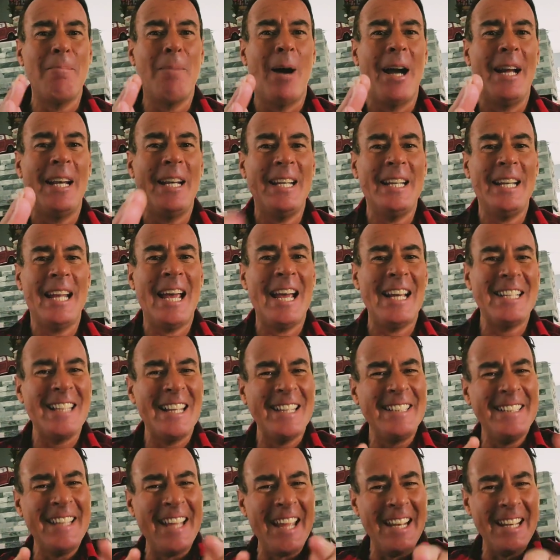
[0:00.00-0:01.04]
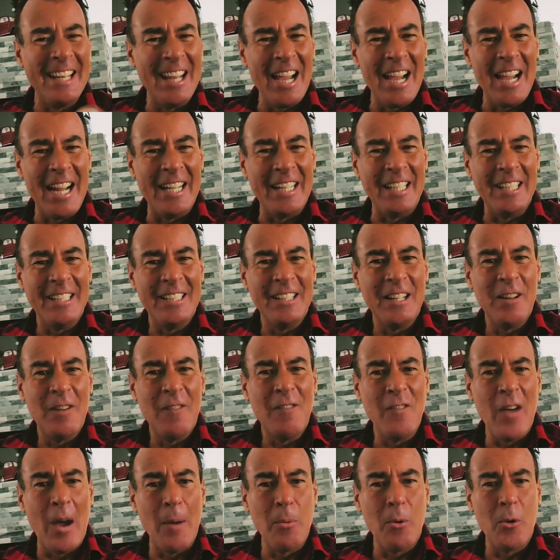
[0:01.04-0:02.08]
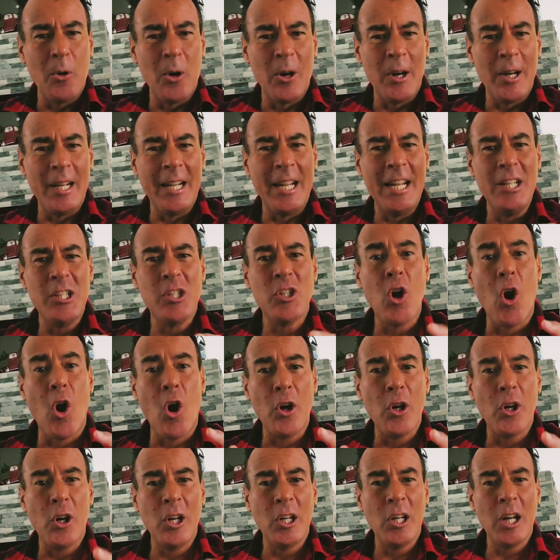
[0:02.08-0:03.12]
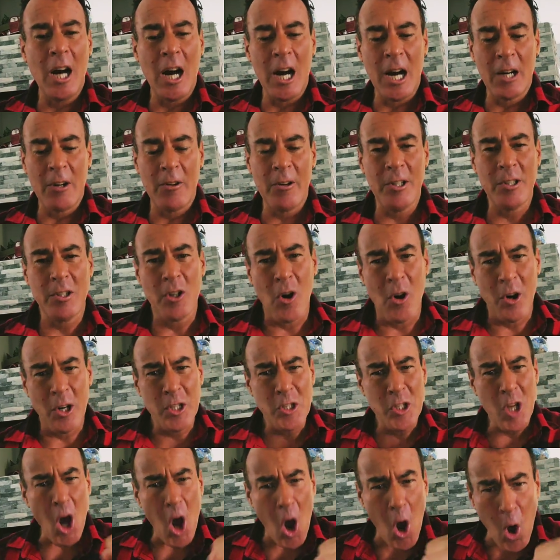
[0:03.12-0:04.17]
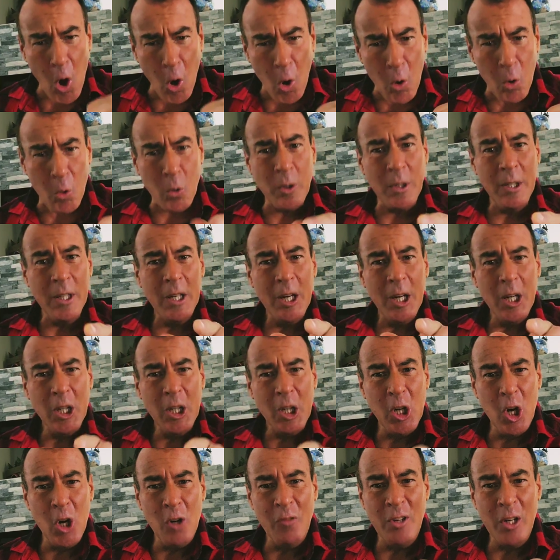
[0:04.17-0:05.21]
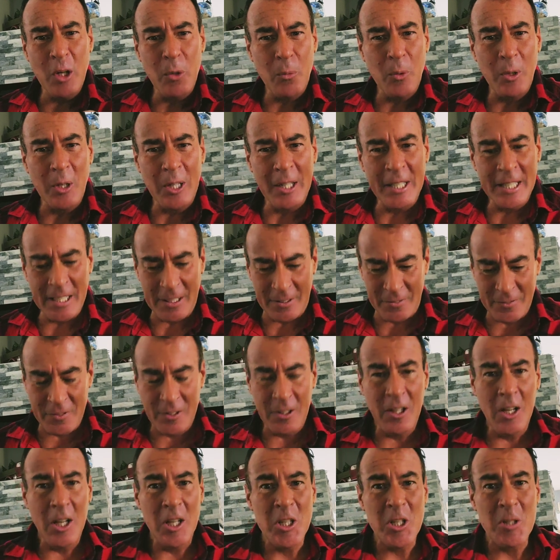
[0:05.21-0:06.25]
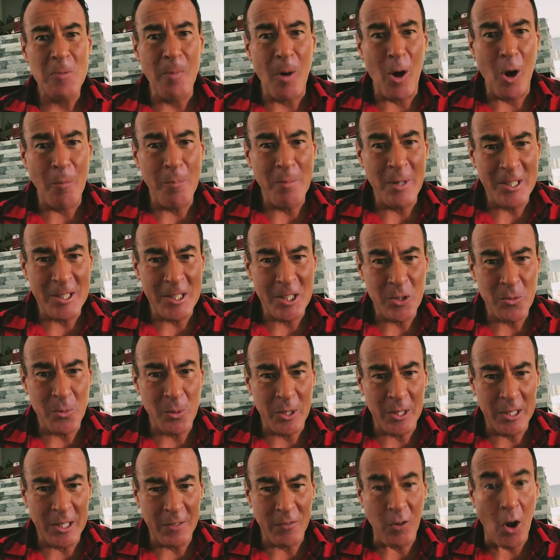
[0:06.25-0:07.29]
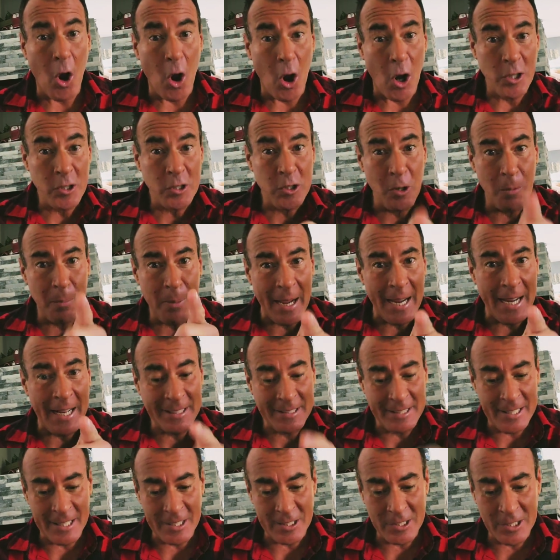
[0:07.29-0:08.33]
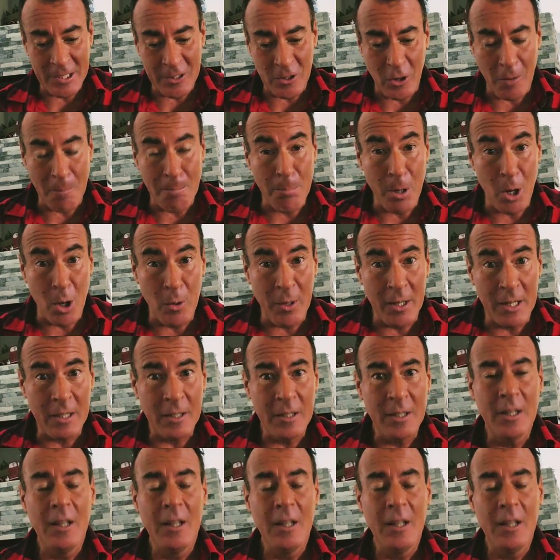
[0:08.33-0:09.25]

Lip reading: Biden has a deadline, February. He's calling on Congress on his own COVID relief, small business relief. Also, pay attention on PUA.